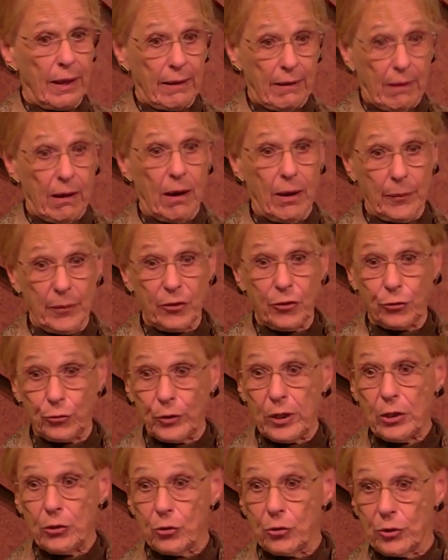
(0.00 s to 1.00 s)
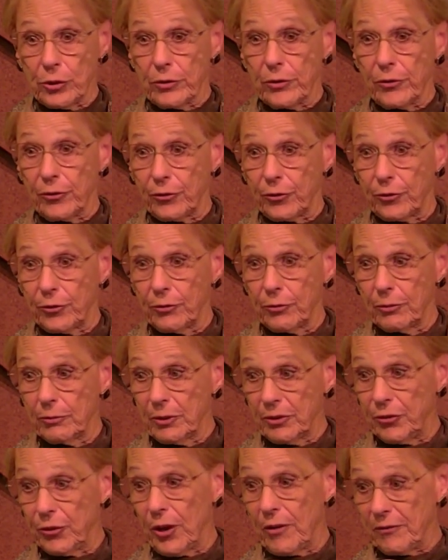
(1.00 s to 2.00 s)
on the street corners,
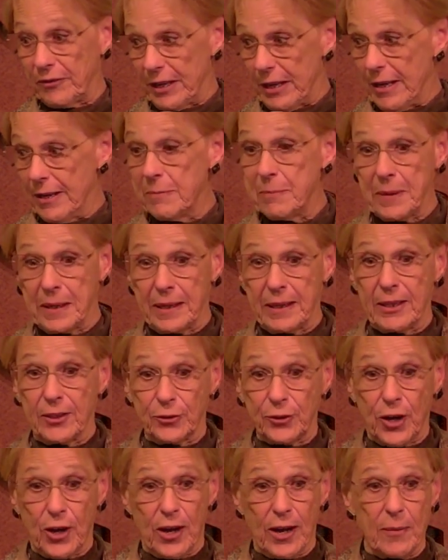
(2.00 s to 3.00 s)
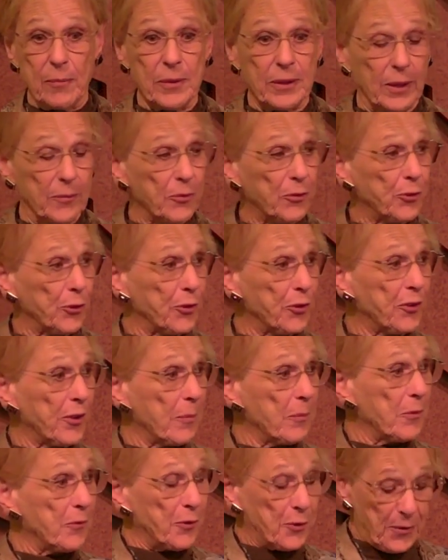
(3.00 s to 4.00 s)
which I've done many a time, and I'm sure
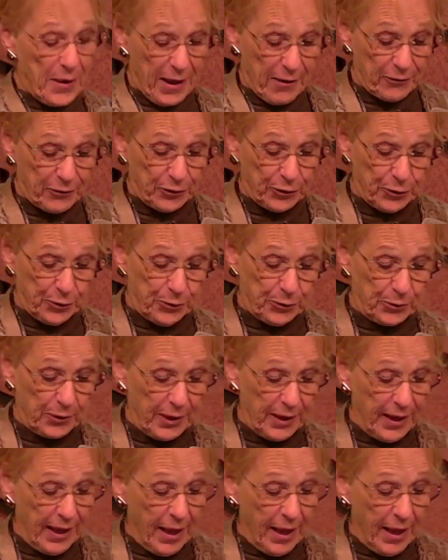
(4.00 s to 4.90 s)
some of you have too.